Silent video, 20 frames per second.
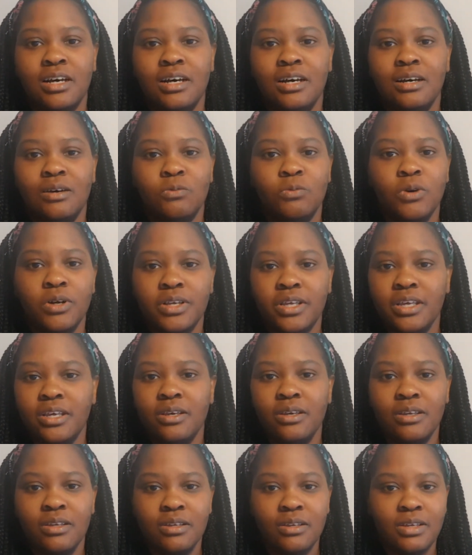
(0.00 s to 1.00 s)

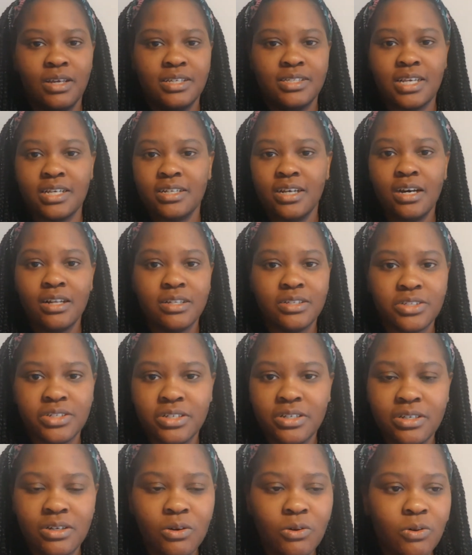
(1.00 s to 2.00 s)
working in
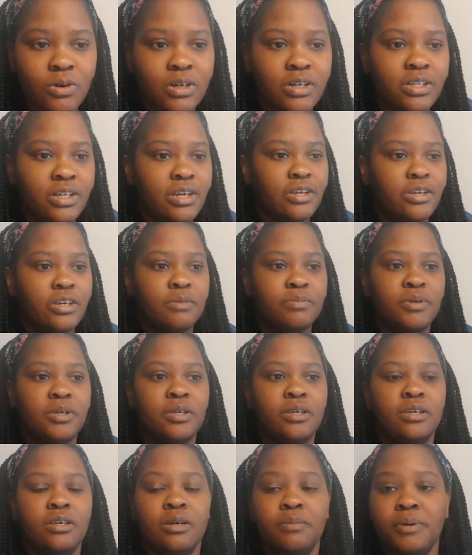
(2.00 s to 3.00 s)
technology, or it could
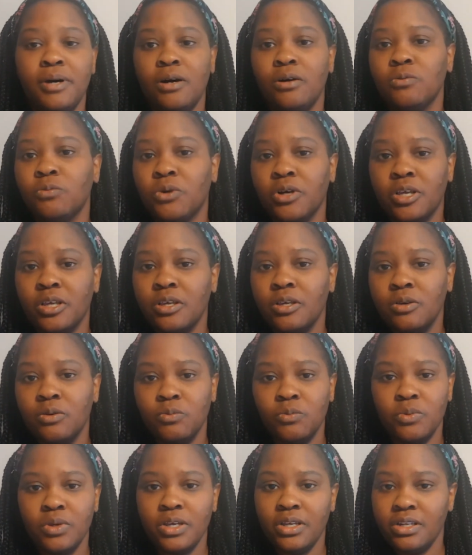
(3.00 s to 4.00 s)
be about
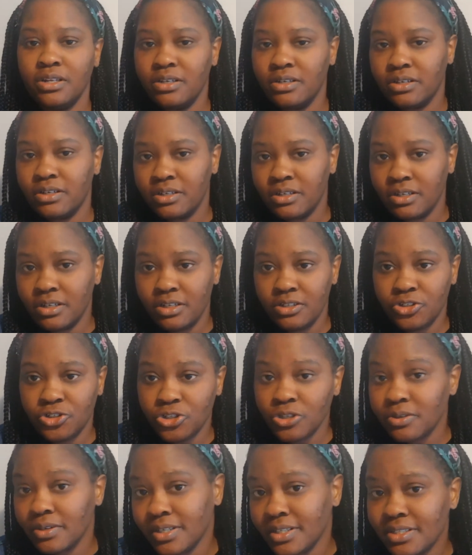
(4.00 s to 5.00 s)
working in
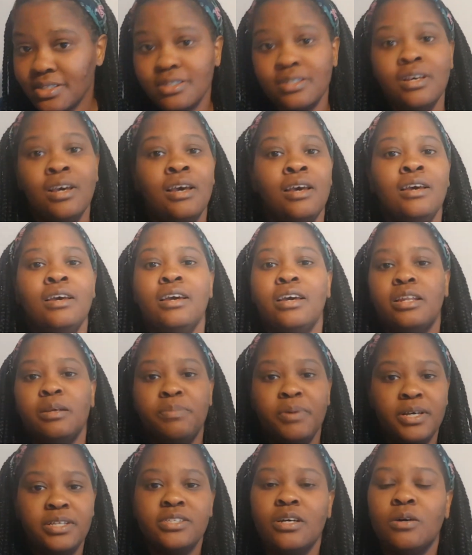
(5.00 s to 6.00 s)
insurance. It
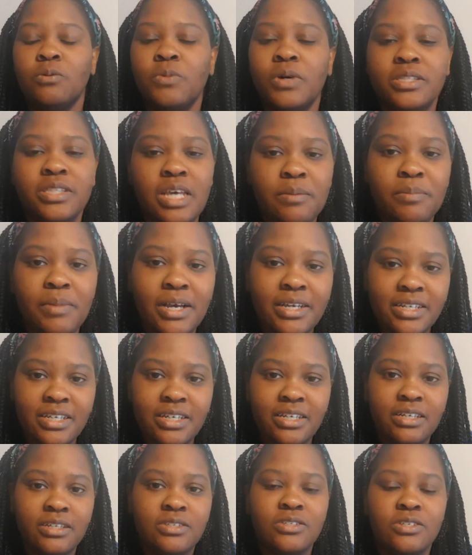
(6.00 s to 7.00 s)
depends on what they might
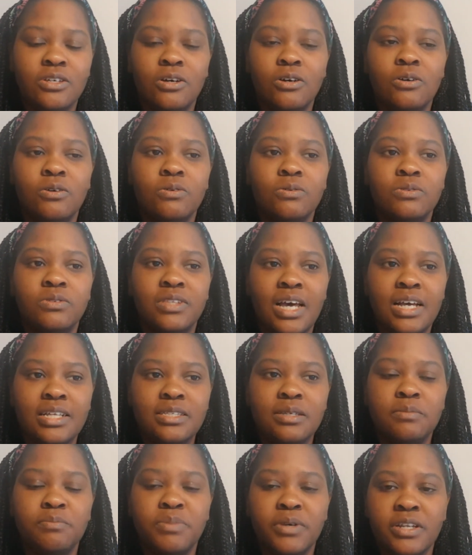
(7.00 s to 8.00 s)
need. So
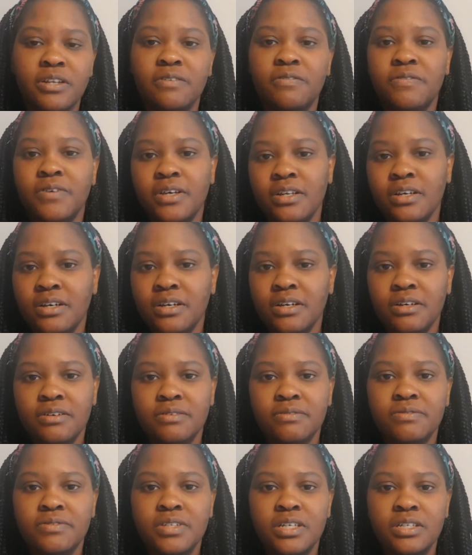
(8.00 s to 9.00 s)
that's a benefit
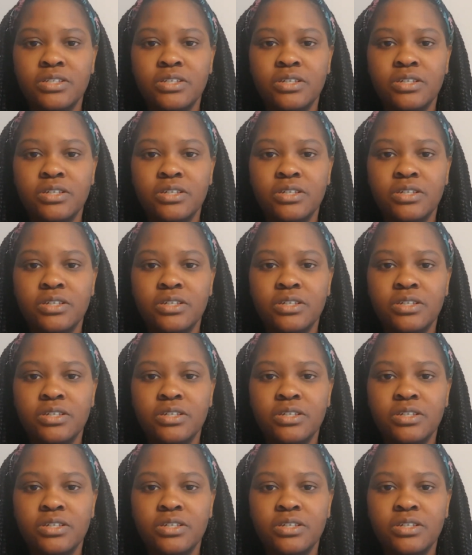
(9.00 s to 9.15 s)
of teaching